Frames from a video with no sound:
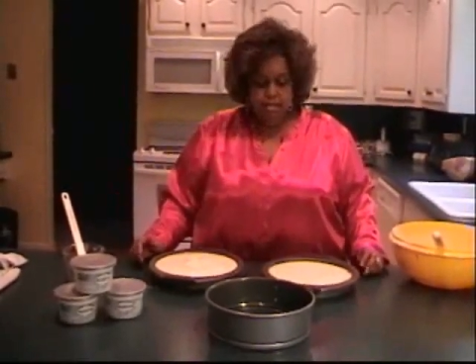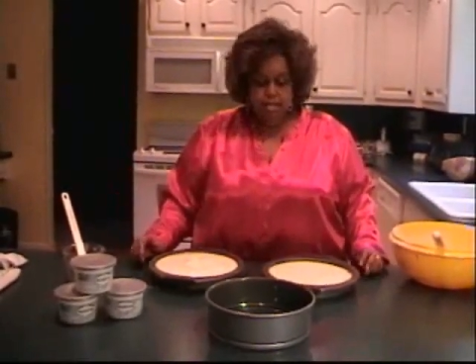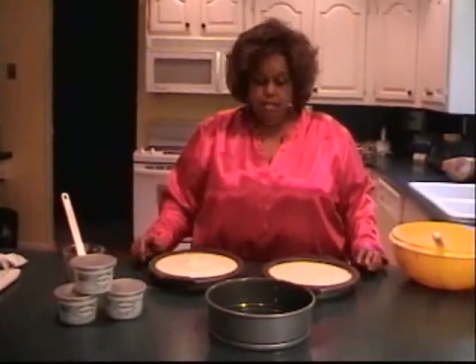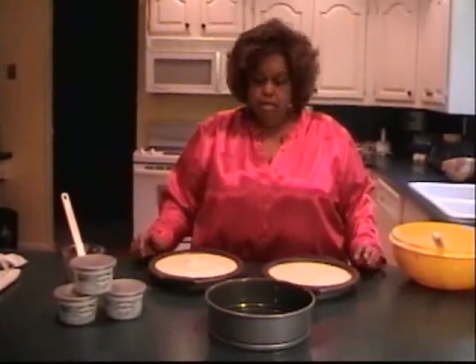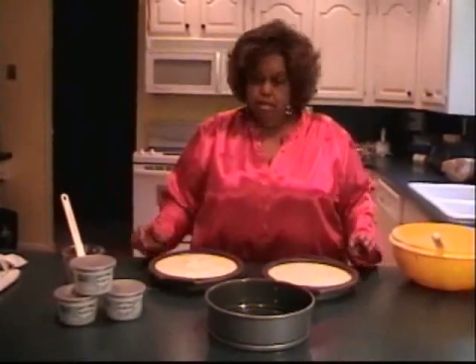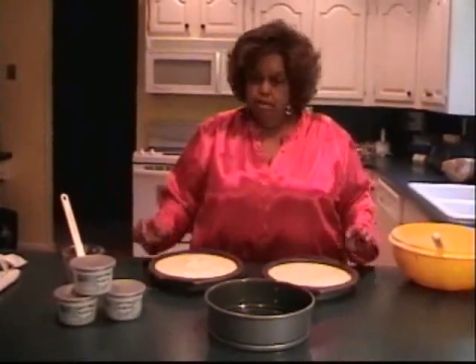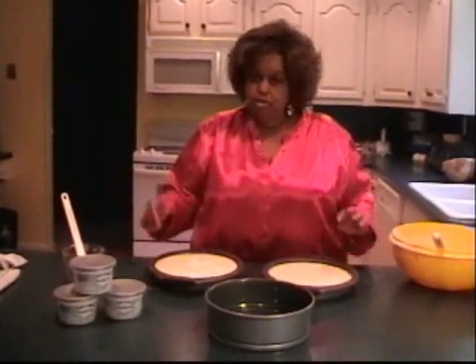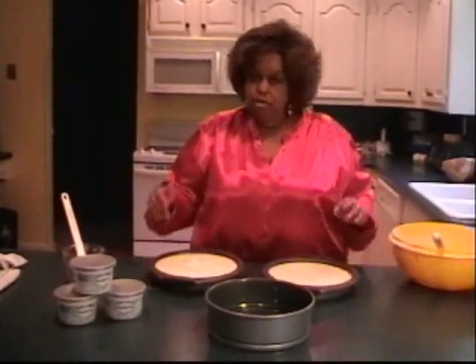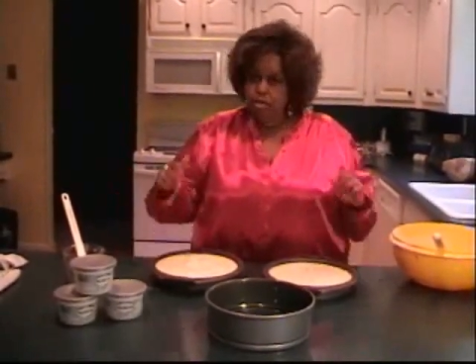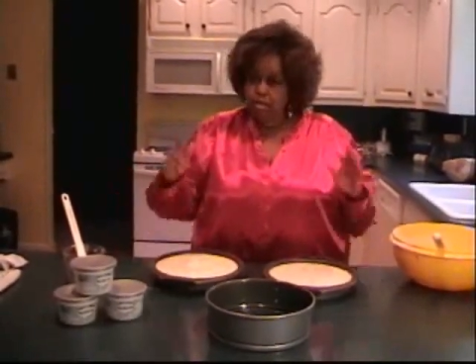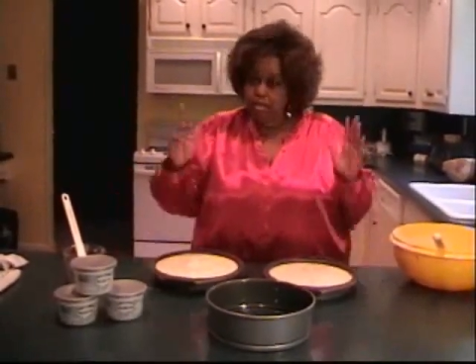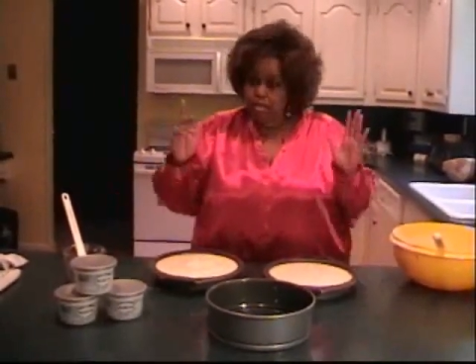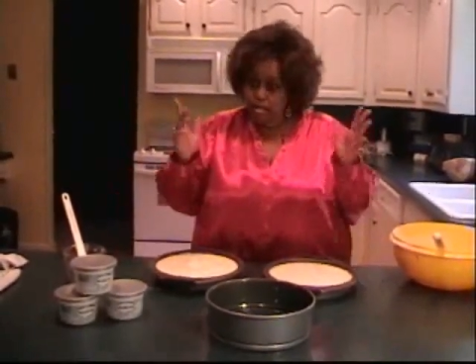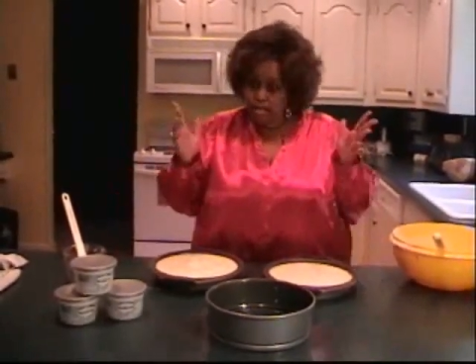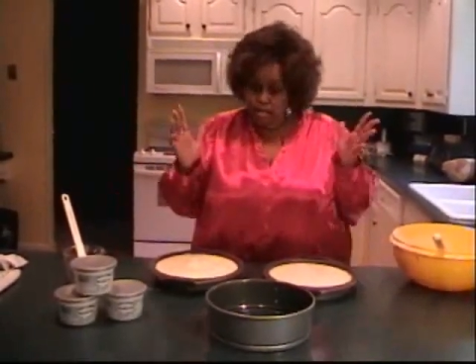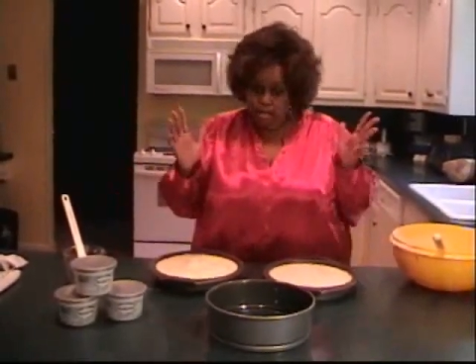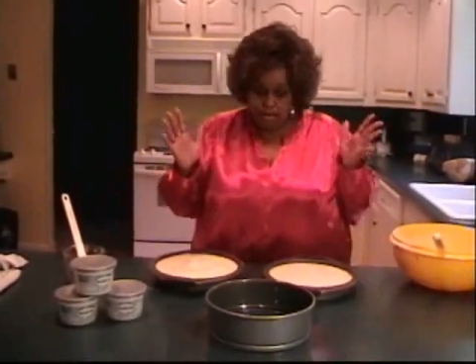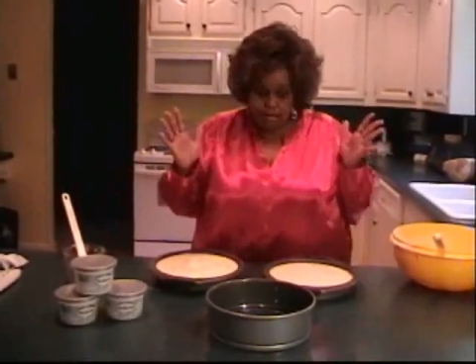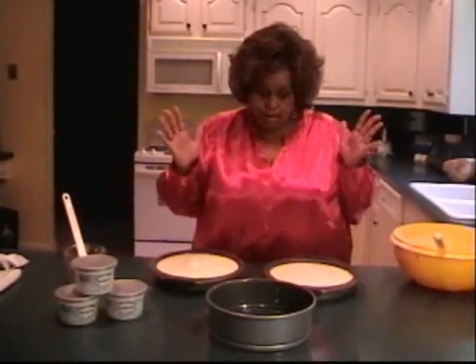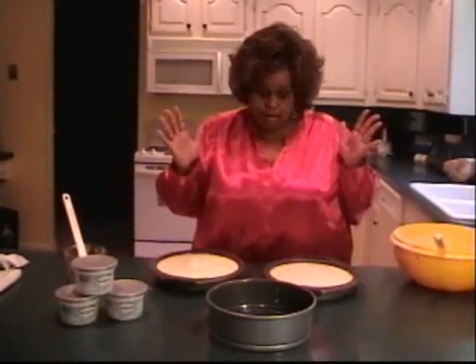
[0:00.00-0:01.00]
and we'll see you
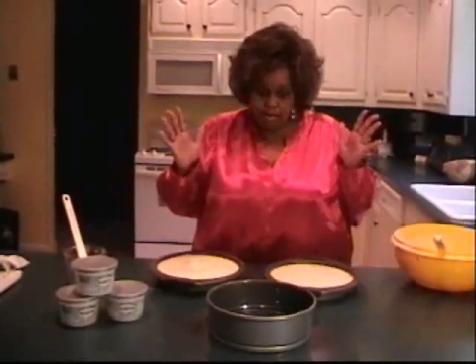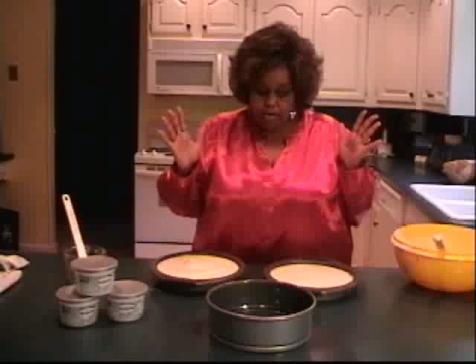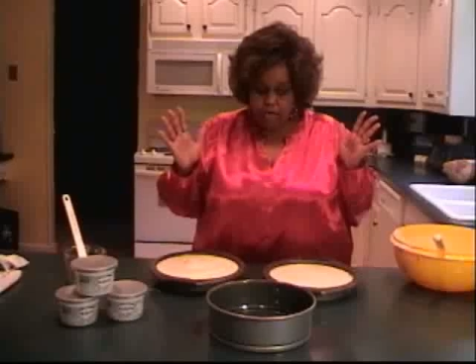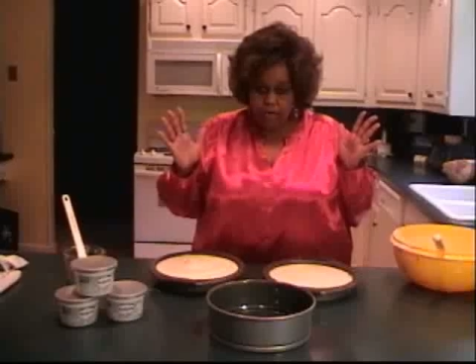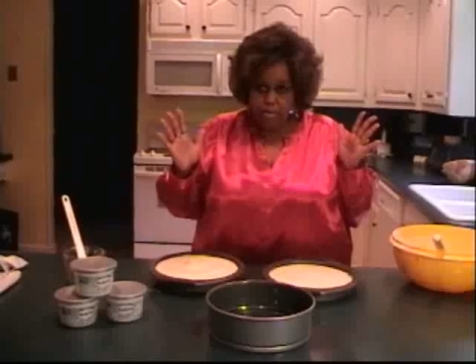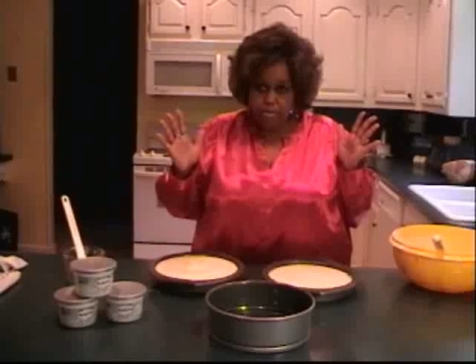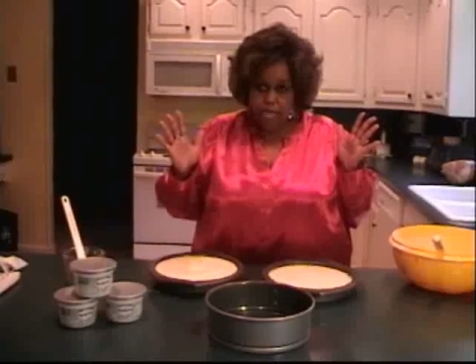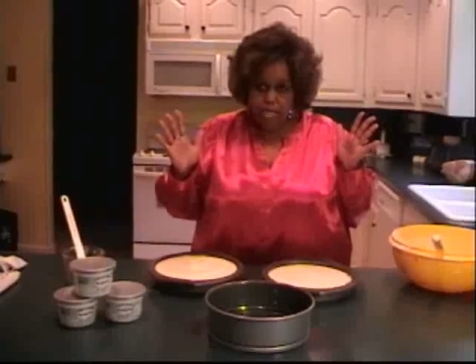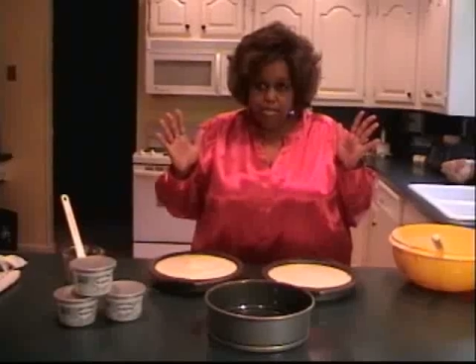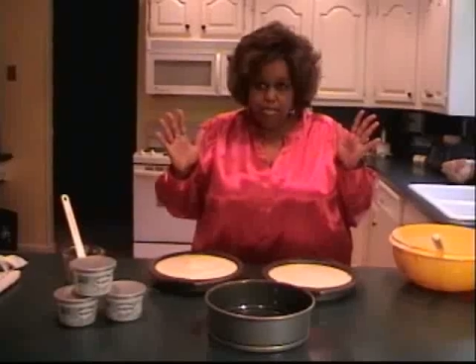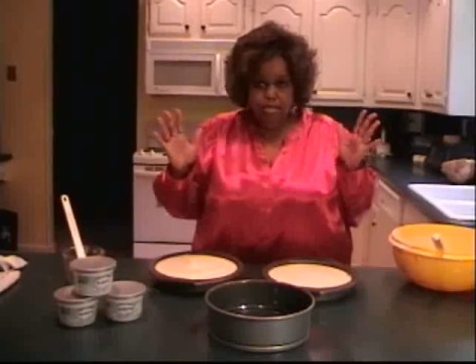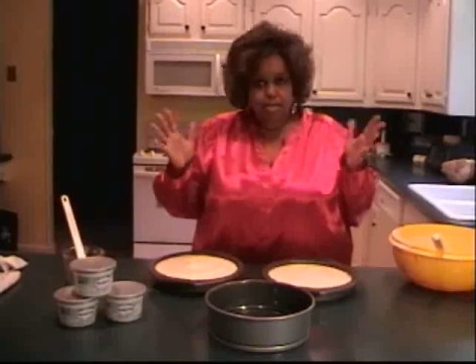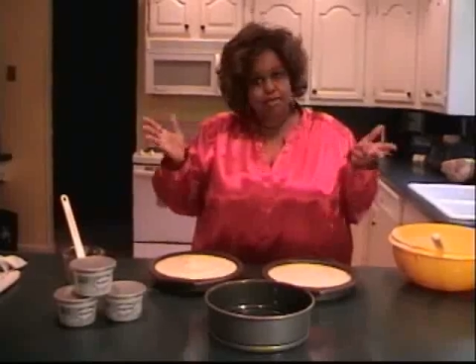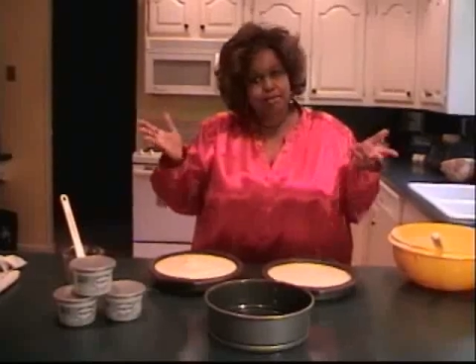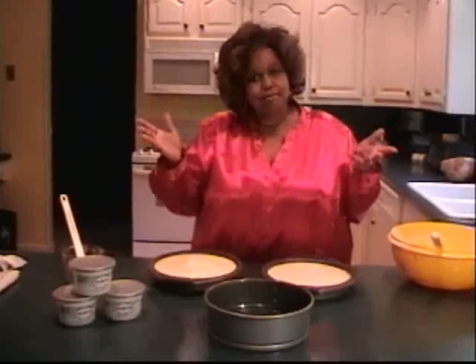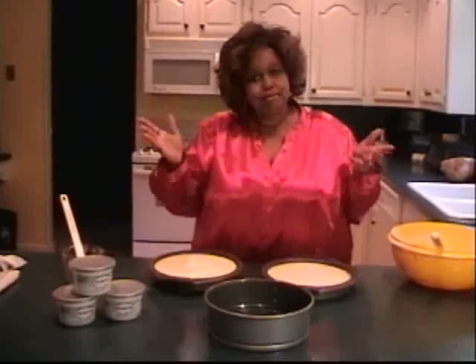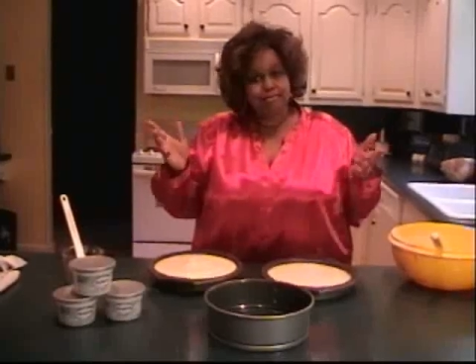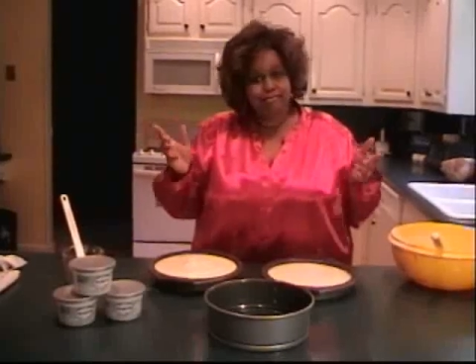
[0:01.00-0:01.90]
in 35 minutes.